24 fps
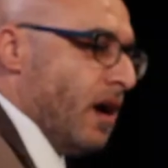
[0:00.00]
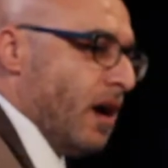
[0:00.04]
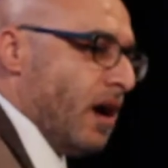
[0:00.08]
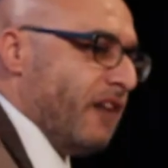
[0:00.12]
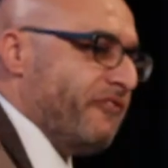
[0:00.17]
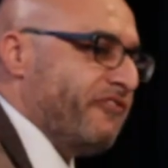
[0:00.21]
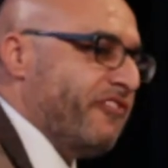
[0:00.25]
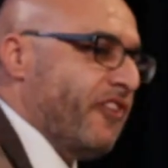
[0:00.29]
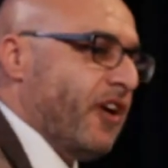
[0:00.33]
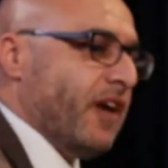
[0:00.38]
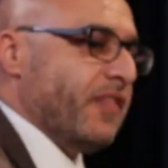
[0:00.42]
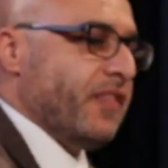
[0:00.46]
I
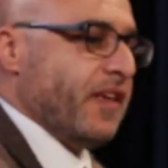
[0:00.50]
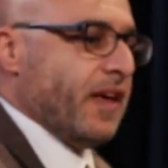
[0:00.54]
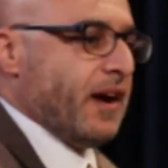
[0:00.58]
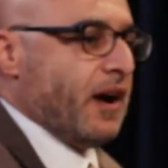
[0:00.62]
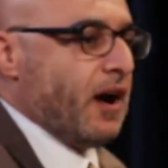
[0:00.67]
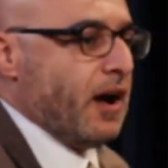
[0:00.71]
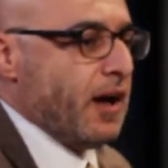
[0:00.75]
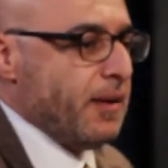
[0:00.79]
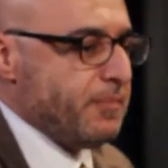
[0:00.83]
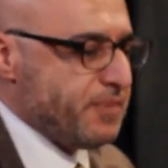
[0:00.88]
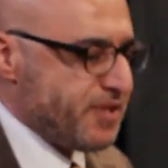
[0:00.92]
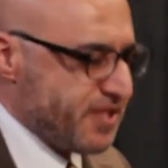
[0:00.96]
find that
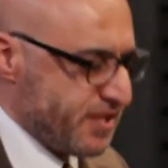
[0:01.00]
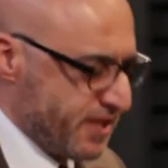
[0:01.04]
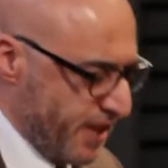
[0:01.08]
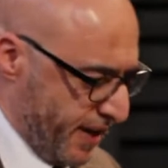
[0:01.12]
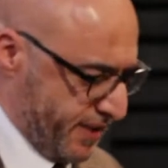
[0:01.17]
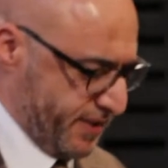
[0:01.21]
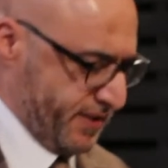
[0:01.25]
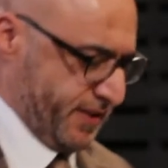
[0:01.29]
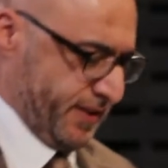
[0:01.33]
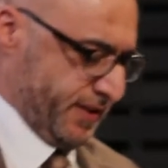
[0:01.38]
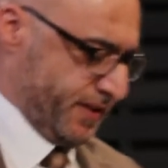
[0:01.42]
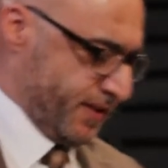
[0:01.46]
I am
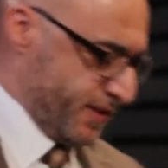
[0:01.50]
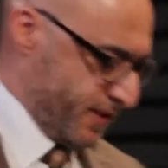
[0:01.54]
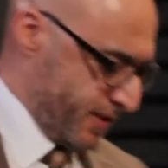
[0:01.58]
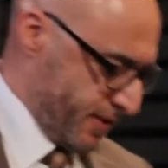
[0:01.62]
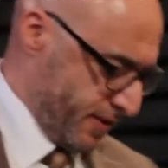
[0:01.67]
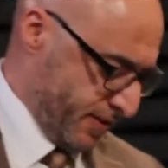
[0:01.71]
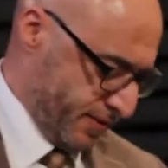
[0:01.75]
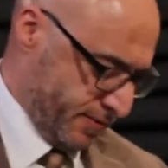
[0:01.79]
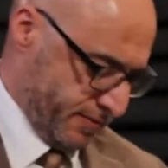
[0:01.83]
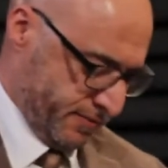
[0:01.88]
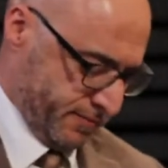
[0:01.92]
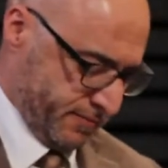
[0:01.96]

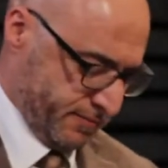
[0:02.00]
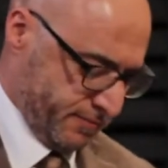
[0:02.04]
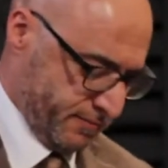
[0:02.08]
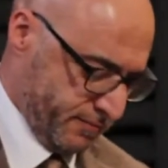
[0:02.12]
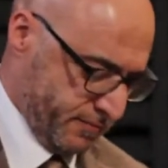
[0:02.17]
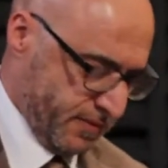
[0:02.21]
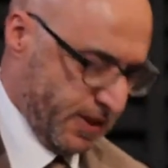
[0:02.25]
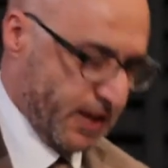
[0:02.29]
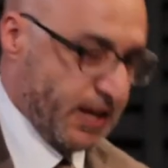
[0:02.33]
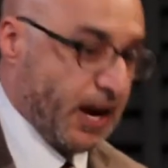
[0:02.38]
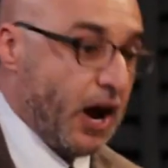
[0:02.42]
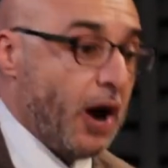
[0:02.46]
sexist,
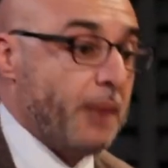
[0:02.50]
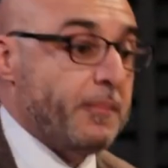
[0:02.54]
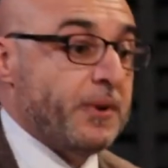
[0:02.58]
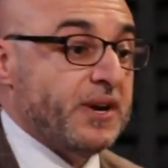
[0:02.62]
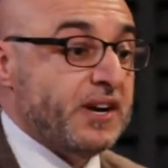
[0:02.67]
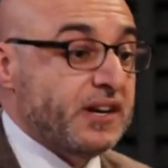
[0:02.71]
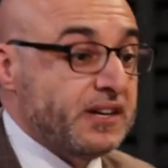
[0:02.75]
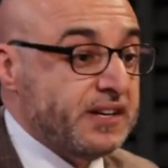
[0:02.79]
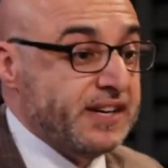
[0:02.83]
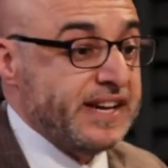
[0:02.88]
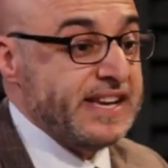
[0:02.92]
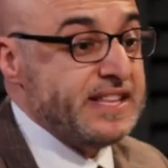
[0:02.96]
and I'm
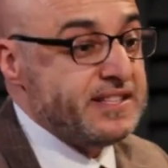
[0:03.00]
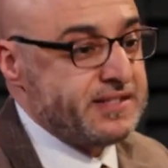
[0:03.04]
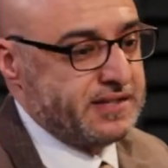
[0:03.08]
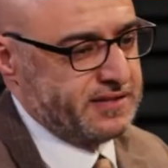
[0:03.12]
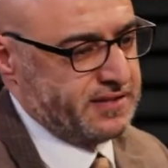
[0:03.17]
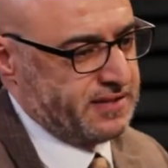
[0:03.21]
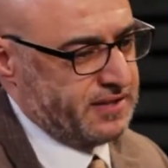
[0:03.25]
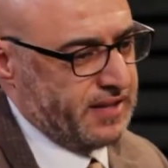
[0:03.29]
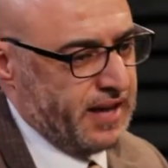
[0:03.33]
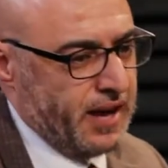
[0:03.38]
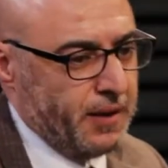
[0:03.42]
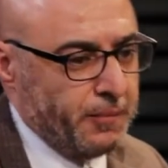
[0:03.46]
an
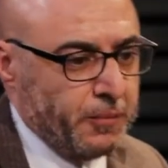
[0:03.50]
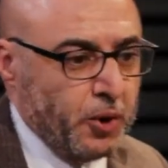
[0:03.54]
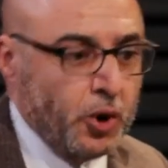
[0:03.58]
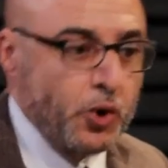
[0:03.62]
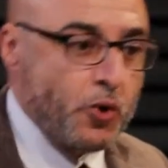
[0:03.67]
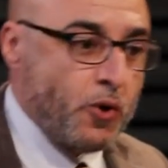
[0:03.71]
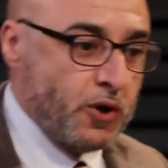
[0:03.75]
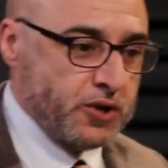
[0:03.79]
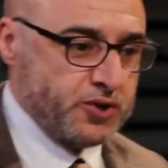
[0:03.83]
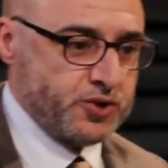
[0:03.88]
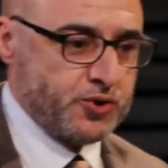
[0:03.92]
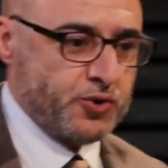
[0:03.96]
elitist. Now, I'm not
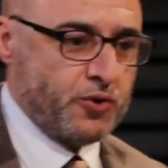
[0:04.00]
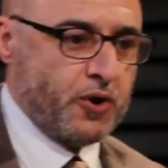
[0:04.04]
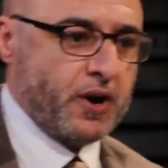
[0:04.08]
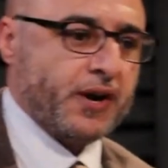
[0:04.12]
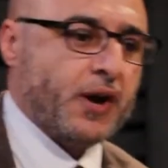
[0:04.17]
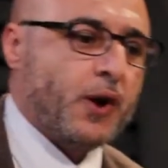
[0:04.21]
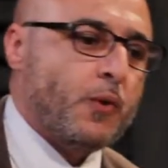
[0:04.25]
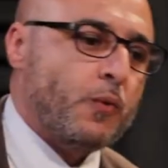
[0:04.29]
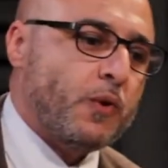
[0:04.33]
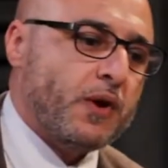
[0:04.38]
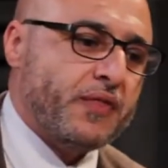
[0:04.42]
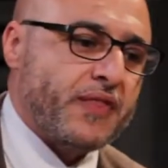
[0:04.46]
quite sure I
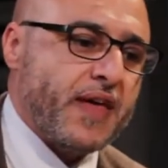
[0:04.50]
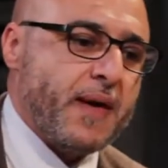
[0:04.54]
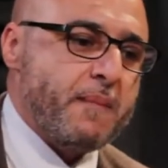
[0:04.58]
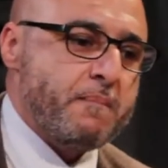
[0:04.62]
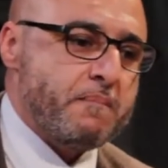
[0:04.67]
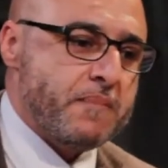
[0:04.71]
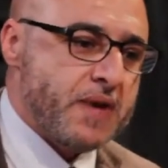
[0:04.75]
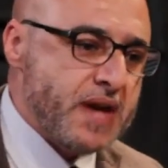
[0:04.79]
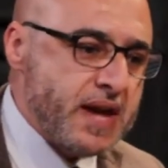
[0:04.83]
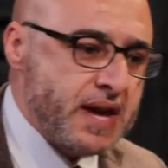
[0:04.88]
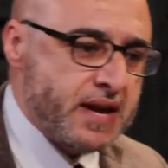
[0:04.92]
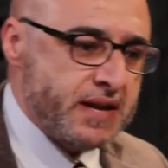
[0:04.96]
know what
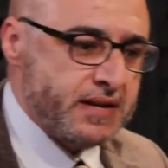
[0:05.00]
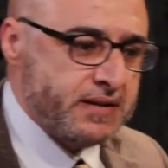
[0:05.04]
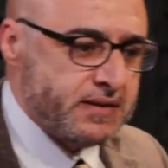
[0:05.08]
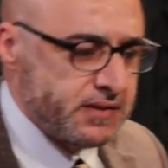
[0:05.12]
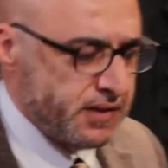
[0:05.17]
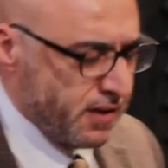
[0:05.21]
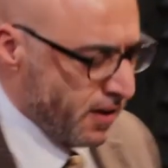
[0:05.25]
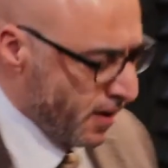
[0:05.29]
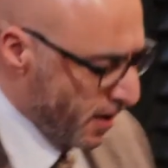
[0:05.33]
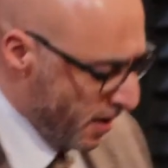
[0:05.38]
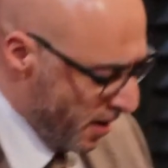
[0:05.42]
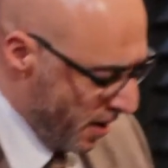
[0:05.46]
that
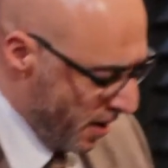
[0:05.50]
means,